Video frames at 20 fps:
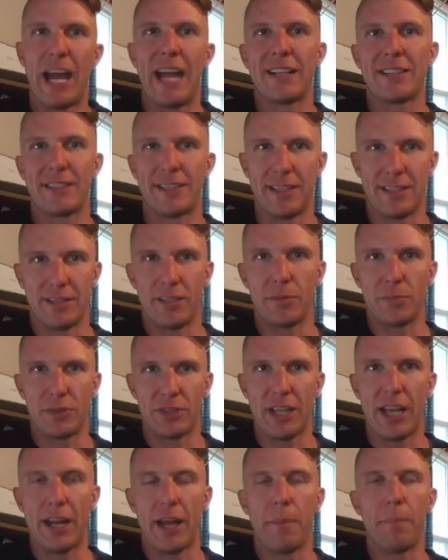system
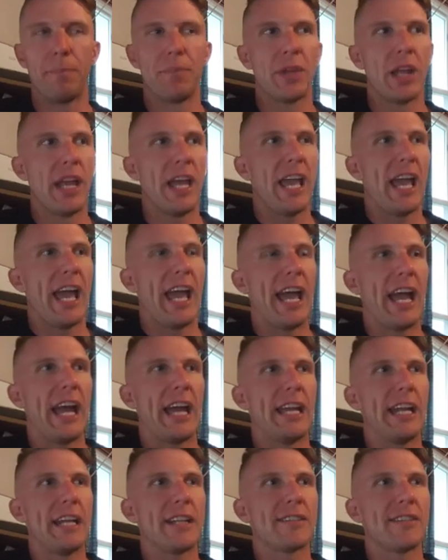set up.
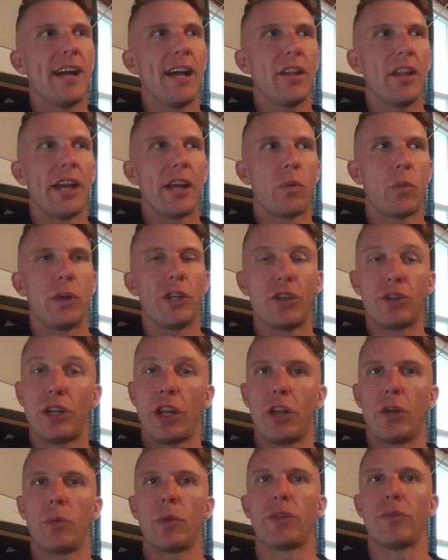And it's not like when you're
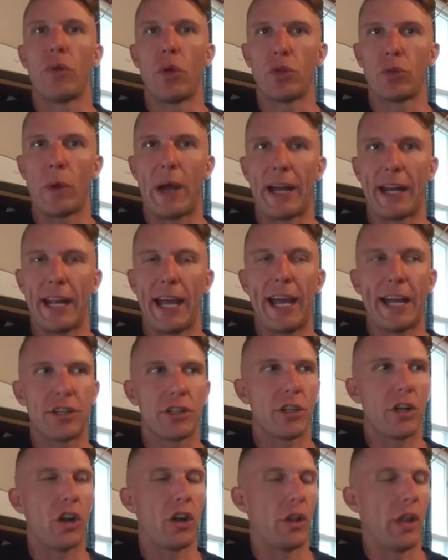dealing with the Volkswagen X
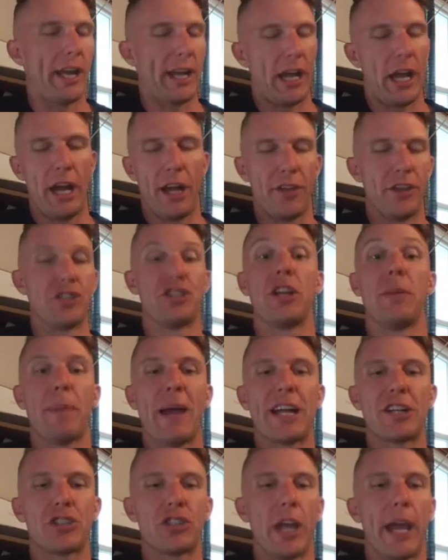or like the Jeep
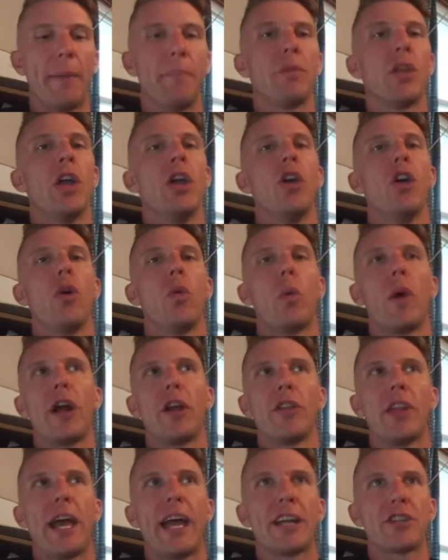XJ,
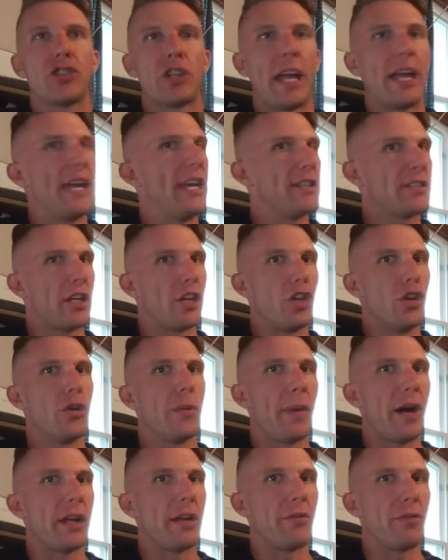where the XJ is a
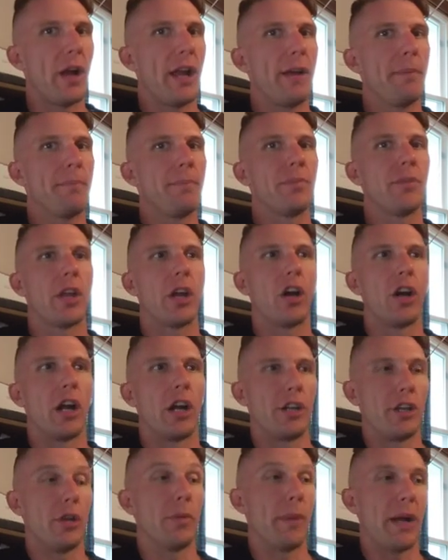unibody frame
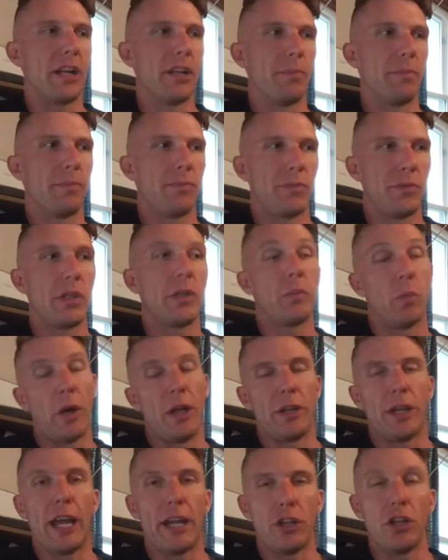or a
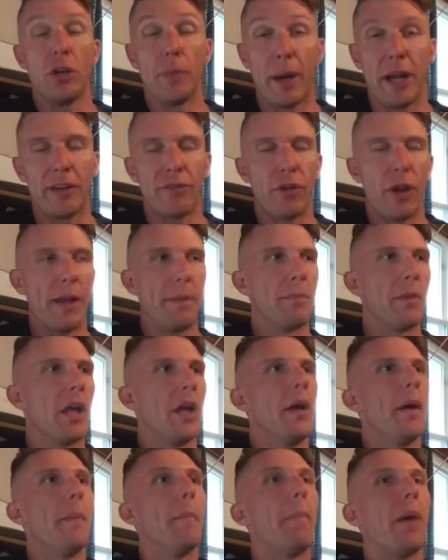unibody frame,
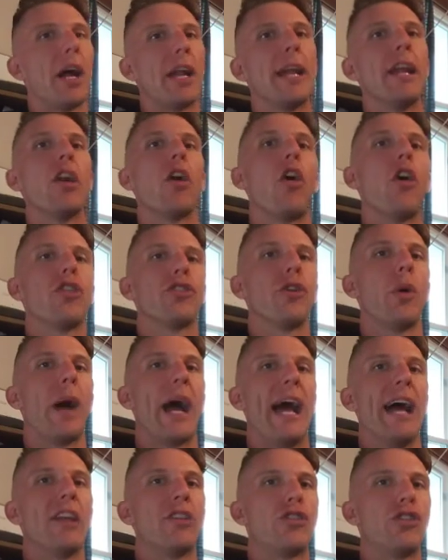but it also
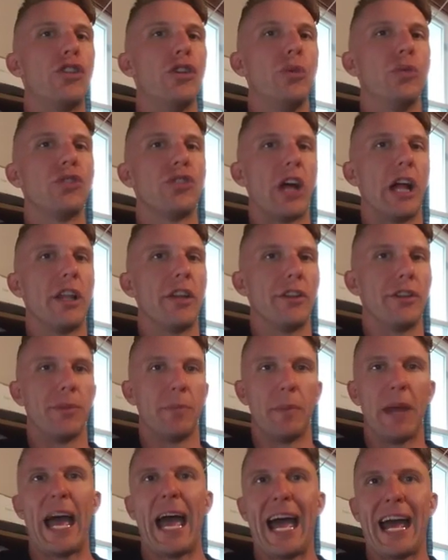has two solid
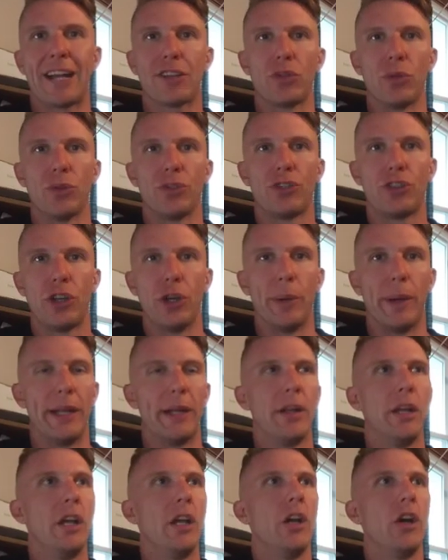axles to
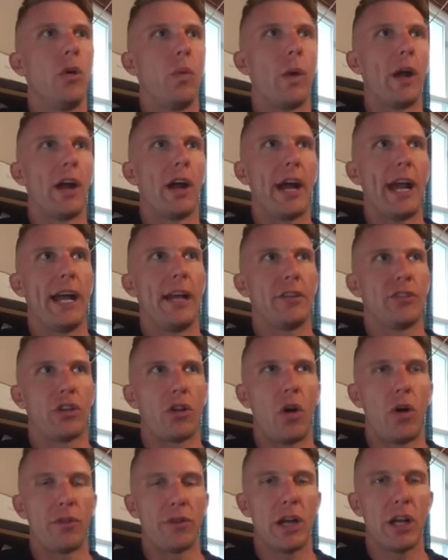it. Whereas the
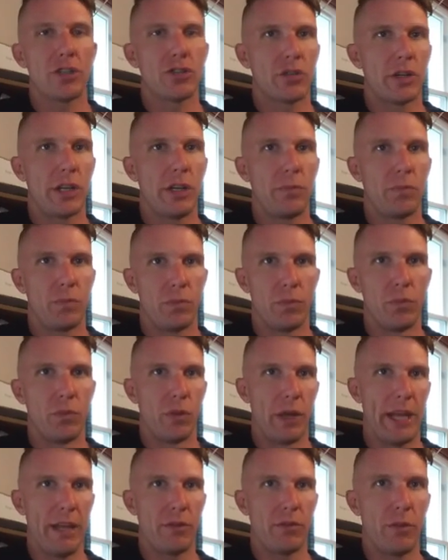Golf Country,
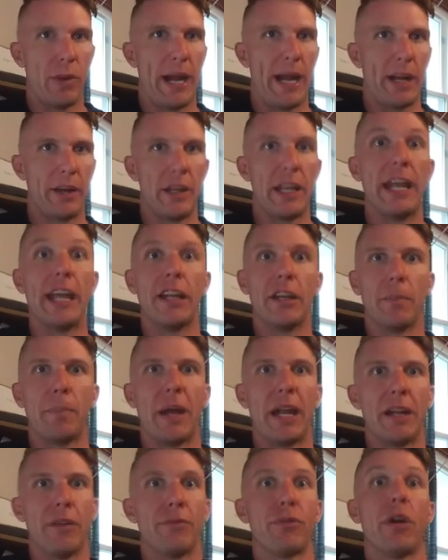it ran the
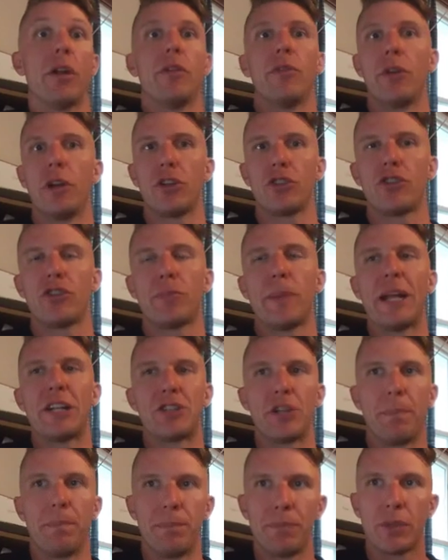independent front and rear
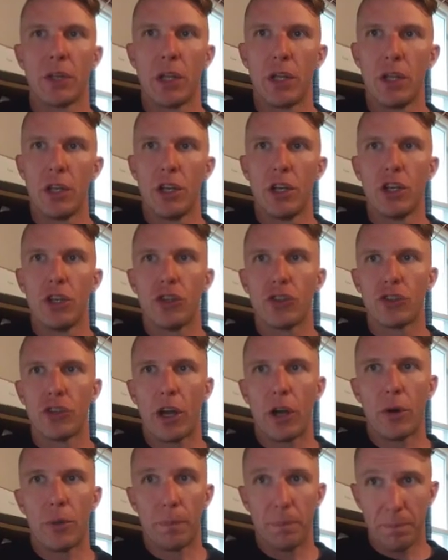suspension.
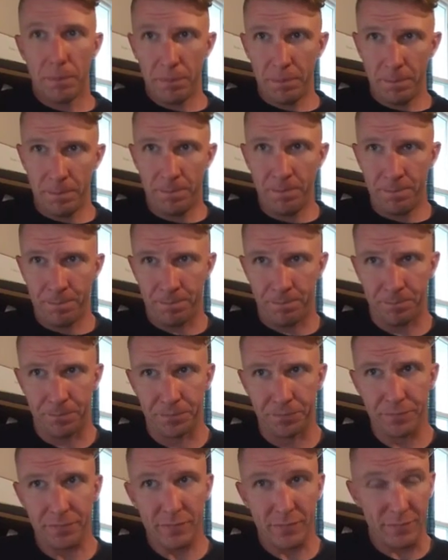So
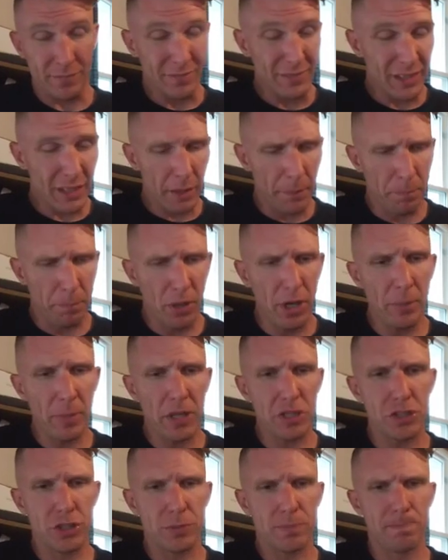pretty
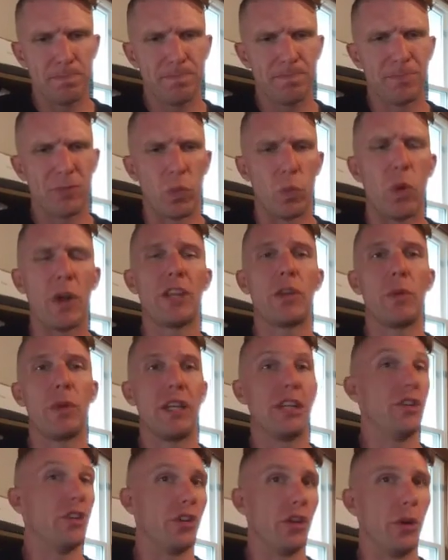much what you would
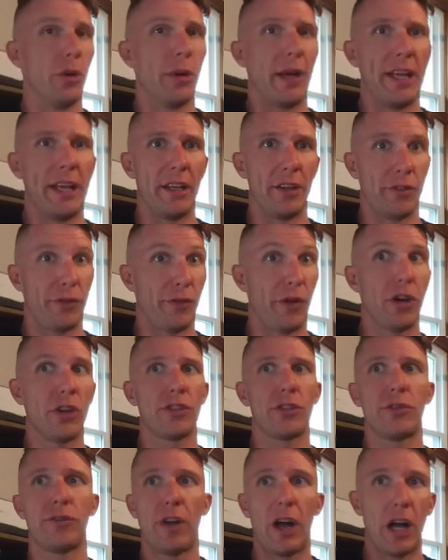need to do is
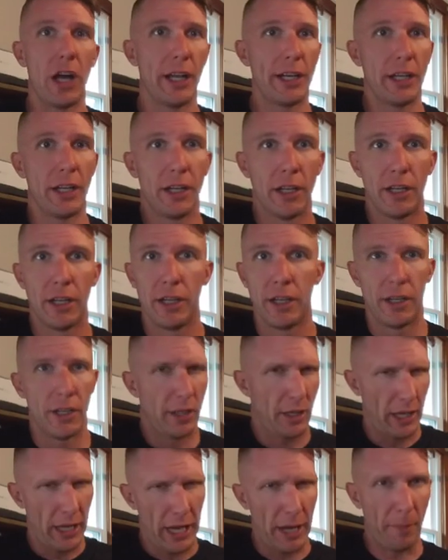first find
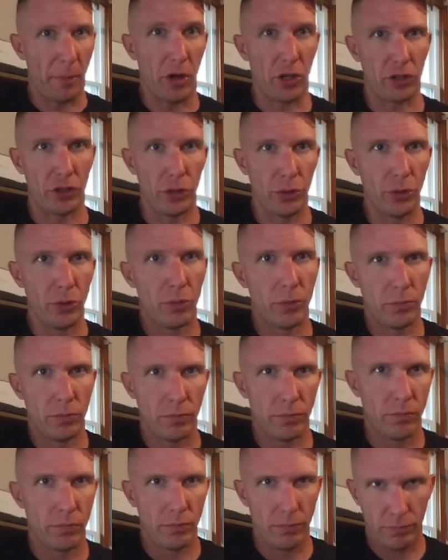a Mark II
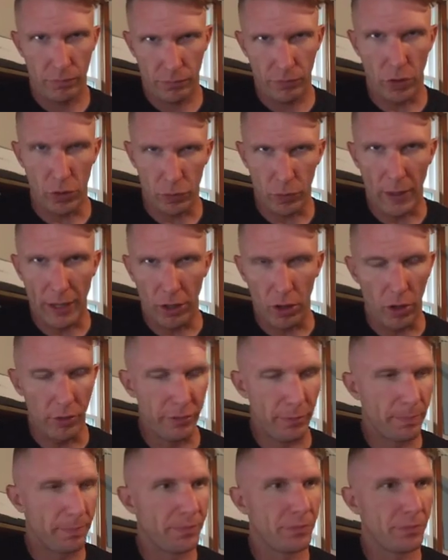Volkswagen Golf.